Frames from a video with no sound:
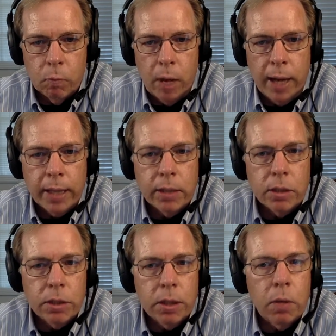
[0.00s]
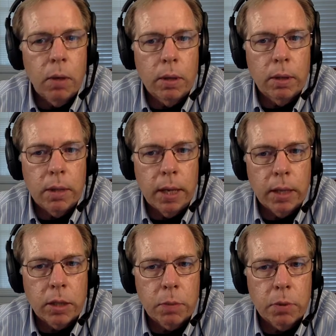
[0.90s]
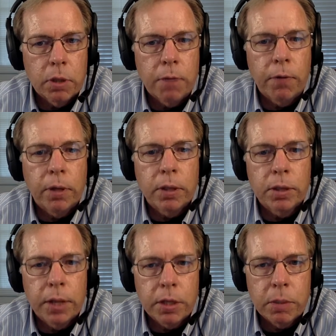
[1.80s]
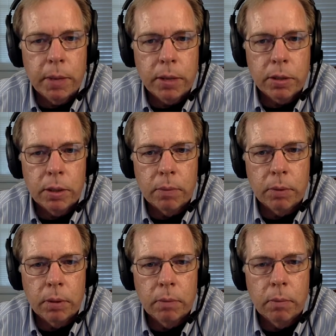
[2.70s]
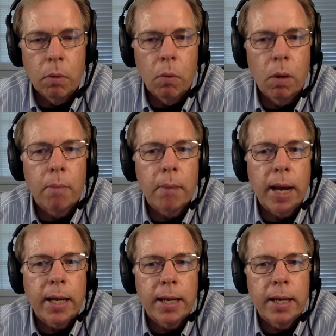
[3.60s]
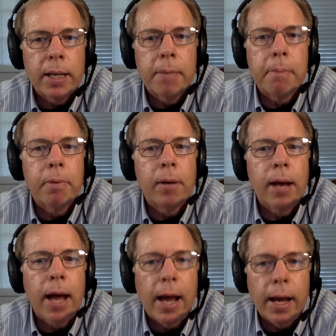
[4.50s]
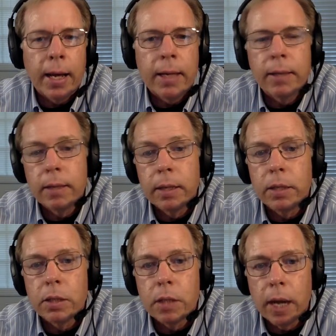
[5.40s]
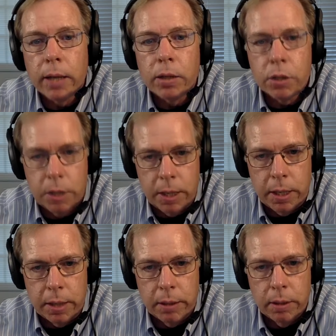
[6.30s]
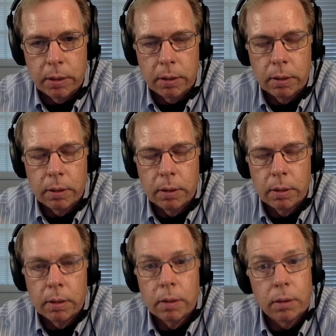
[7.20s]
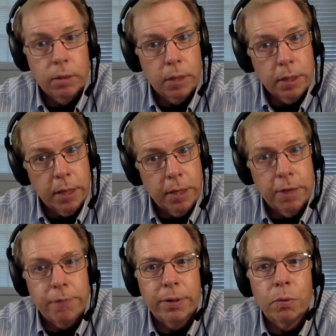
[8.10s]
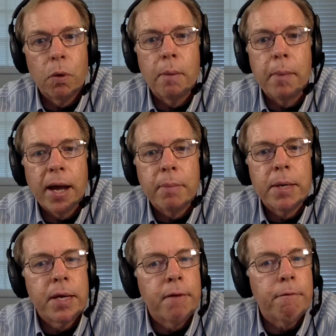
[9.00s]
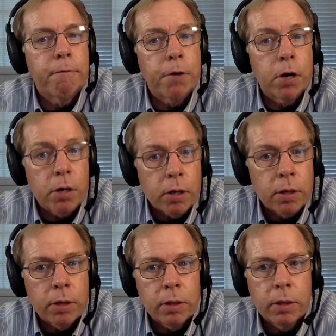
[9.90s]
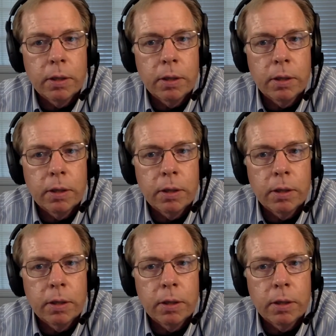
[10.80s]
I can see what the text specifically says about something, but what might it imply that is not said? Or to say that differently, what might be inferred,